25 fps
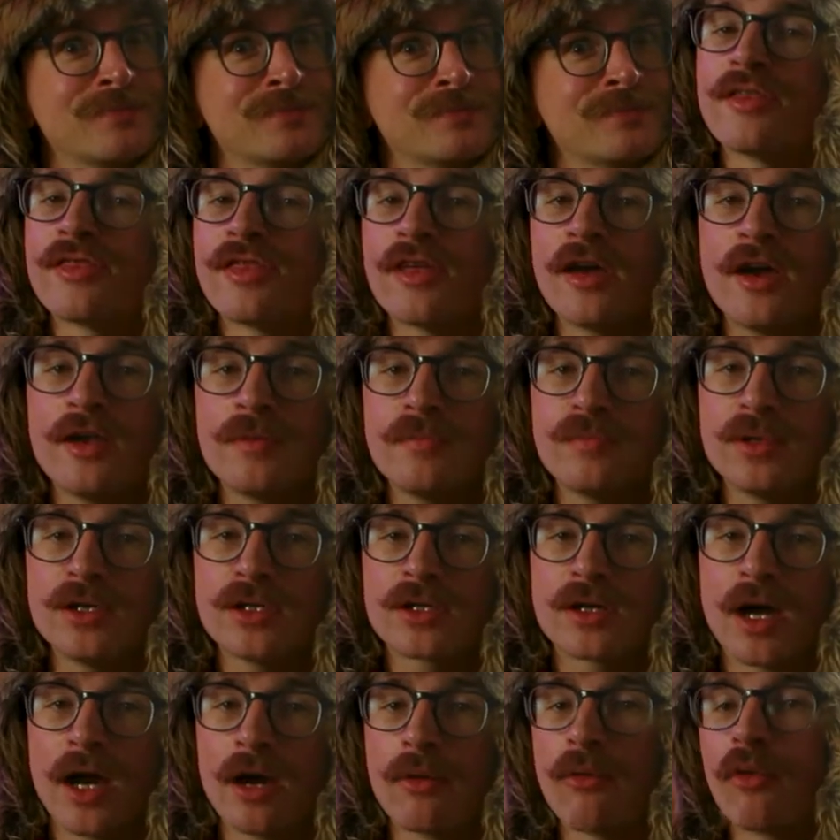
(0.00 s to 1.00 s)
The third
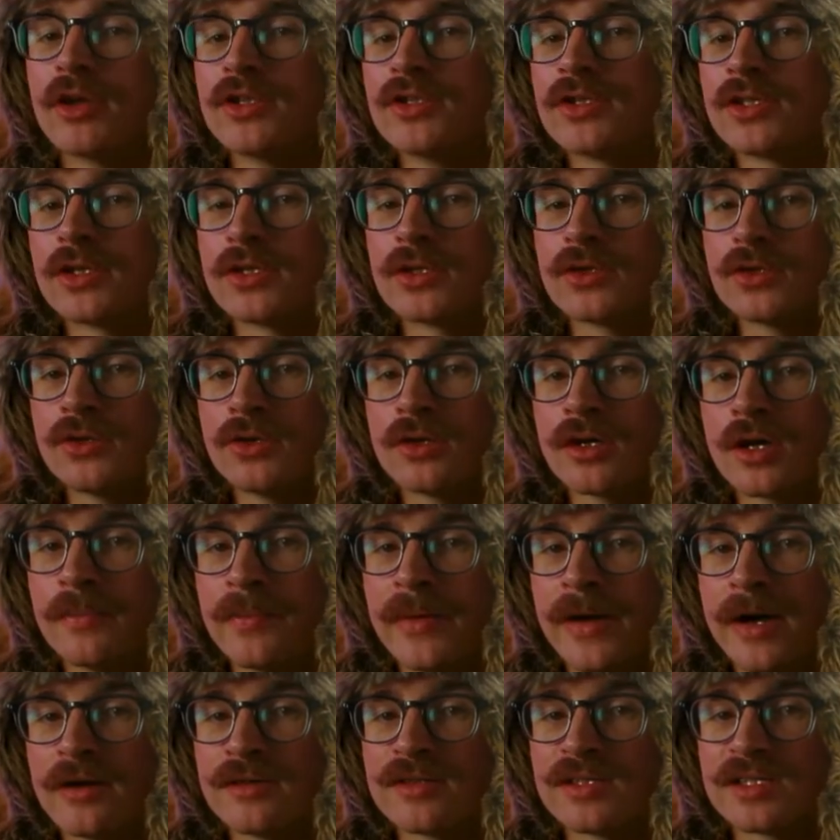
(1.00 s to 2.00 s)
book I want to talk
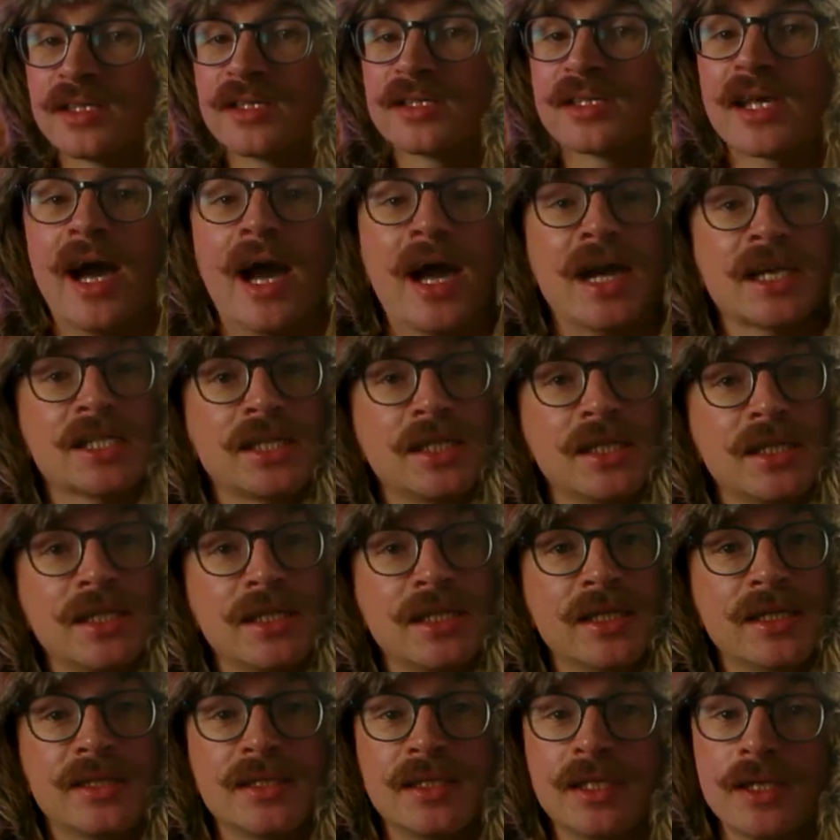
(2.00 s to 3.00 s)
about is
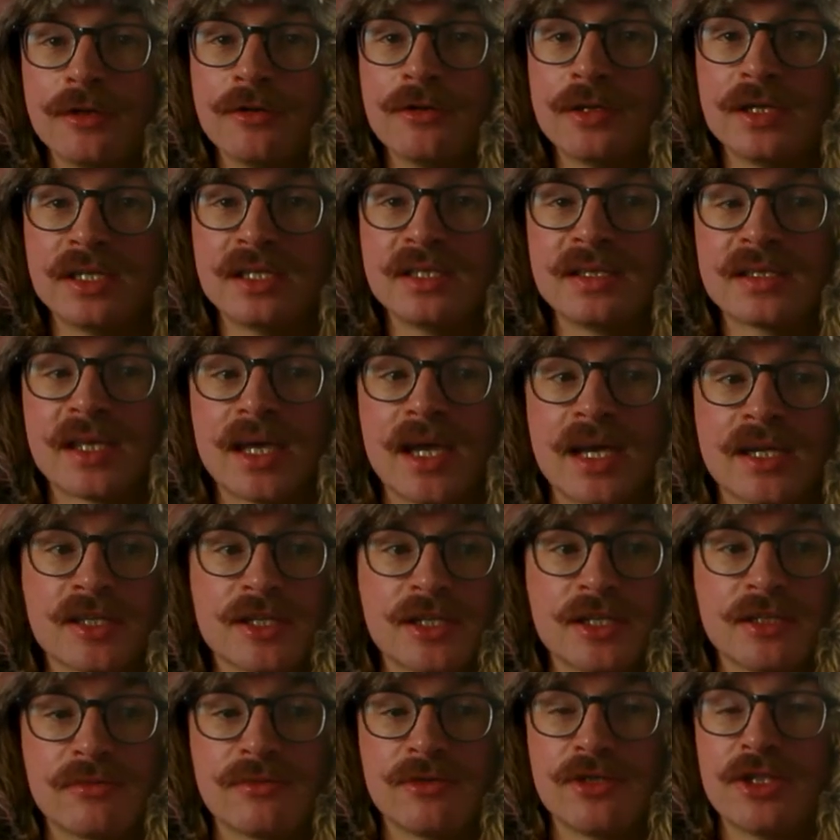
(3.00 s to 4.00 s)
actually a series, and
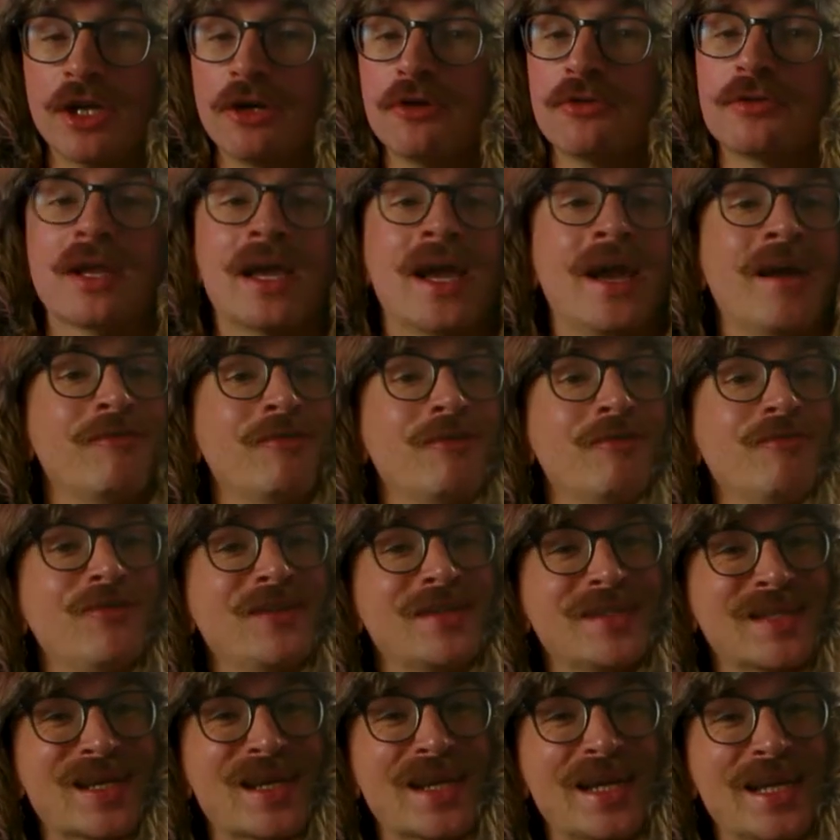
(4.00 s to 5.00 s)
I don't have it
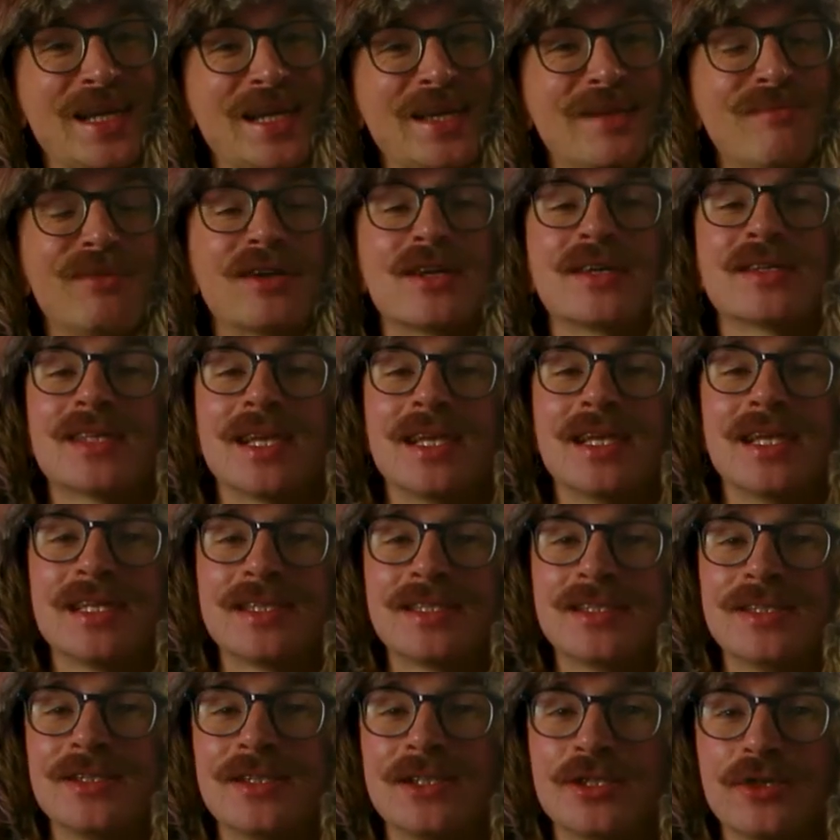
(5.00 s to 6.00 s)
physically because I
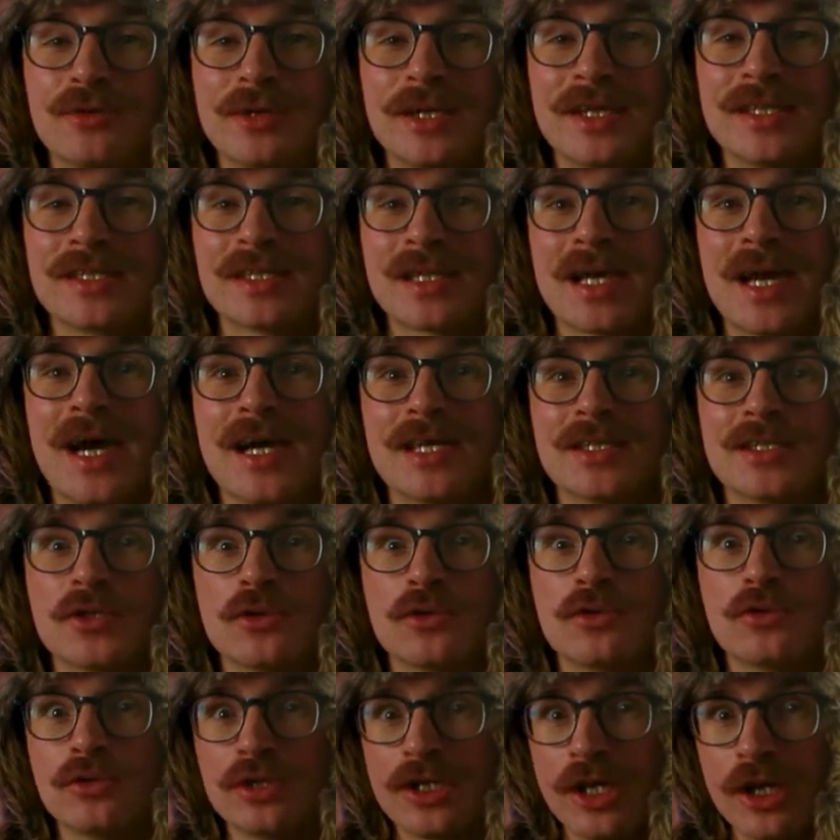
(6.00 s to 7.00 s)
listen to it as
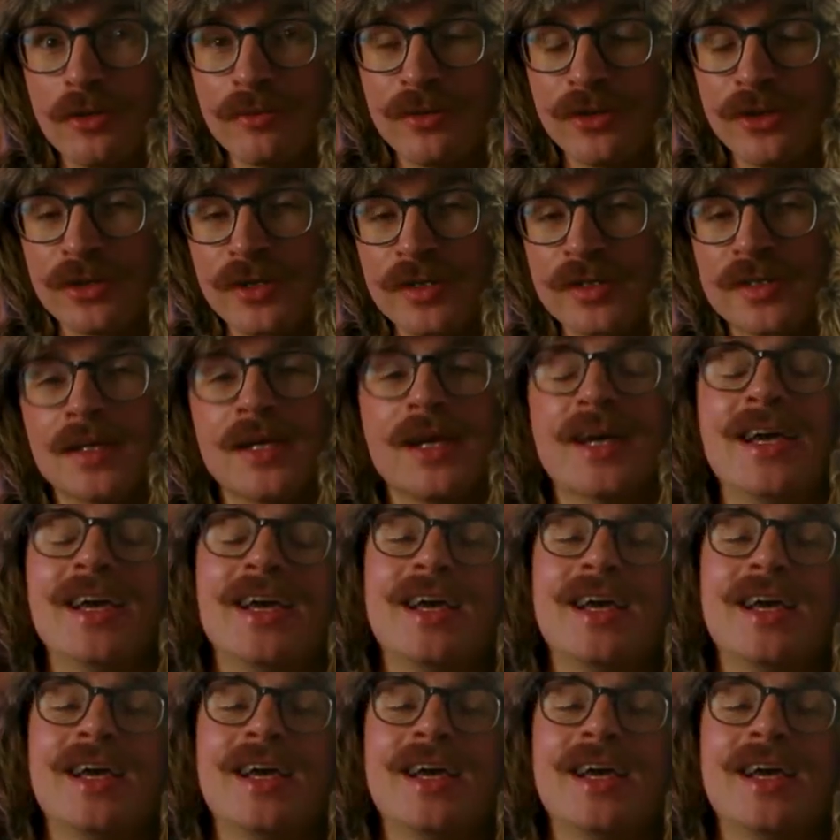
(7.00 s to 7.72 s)
audiobooks.